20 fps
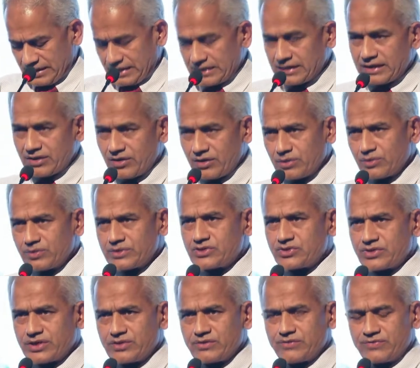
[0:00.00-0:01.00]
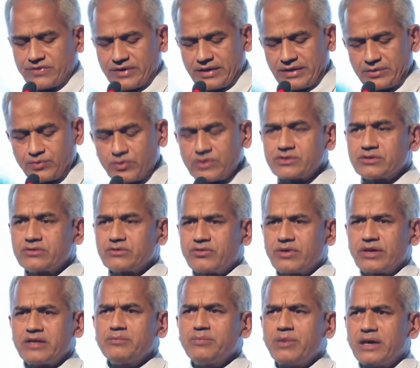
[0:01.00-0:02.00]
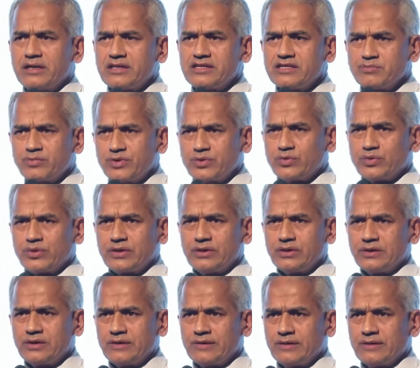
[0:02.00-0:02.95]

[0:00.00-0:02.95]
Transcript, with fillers: And I always try to find what's the right balance between